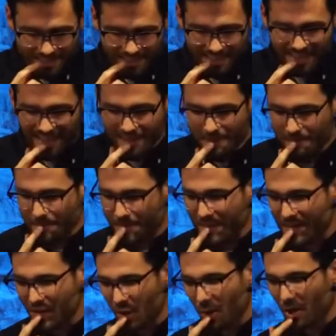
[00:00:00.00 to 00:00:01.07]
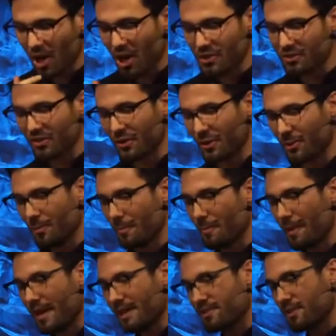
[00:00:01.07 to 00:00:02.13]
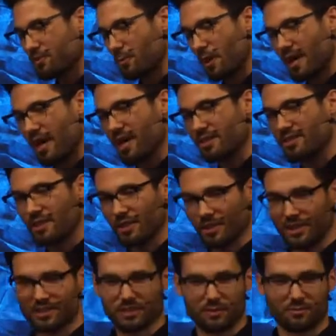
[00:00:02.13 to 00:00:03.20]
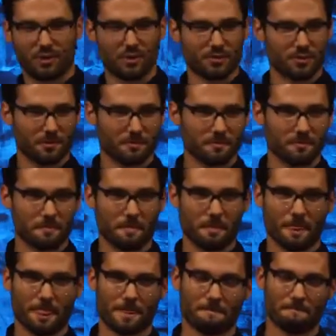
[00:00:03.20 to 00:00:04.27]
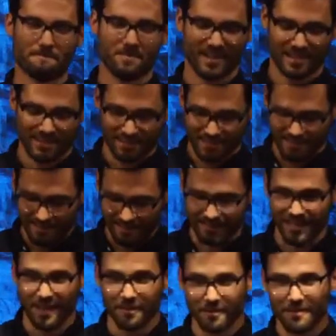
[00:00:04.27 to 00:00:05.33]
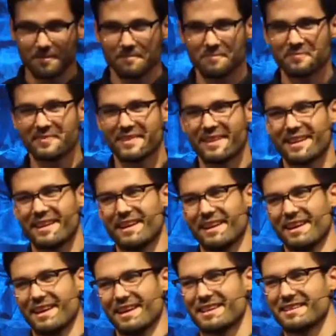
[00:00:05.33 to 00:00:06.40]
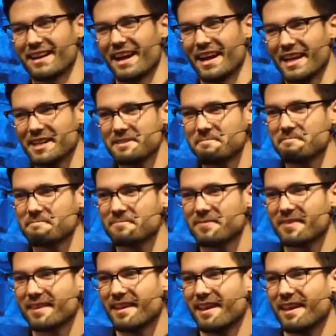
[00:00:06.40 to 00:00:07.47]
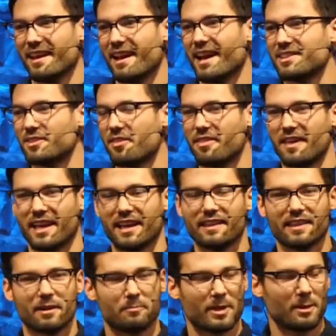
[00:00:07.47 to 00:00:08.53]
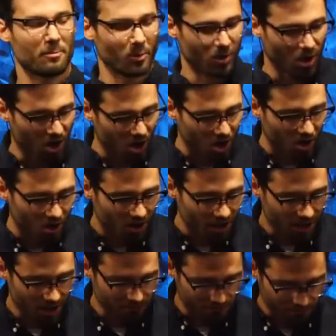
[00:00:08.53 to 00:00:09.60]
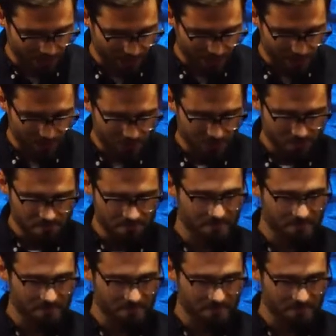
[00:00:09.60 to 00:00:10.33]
You know what also makes its way onto the list of fears? Death and dying. That's a thing that people are afraid of.